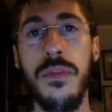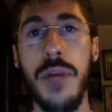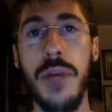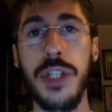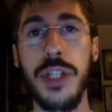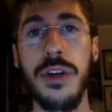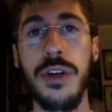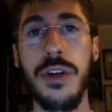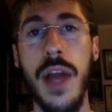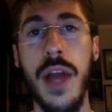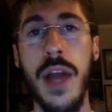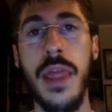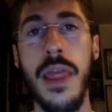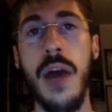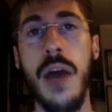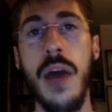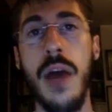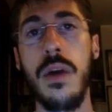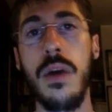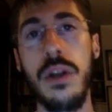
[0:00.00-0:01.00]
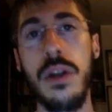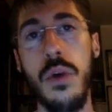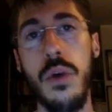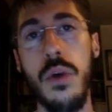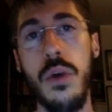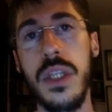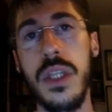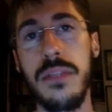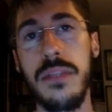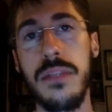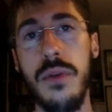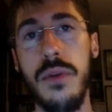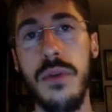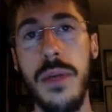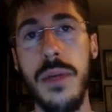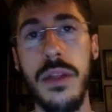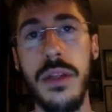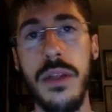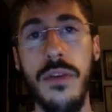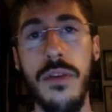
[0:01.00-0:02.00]
pressure and our lowest
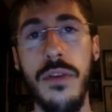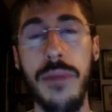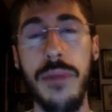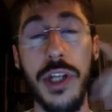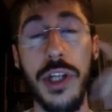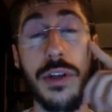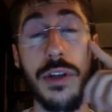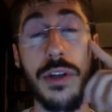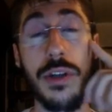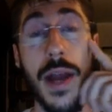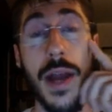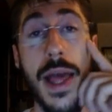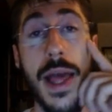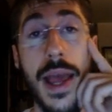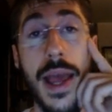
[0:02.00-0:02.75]
moment of pressure.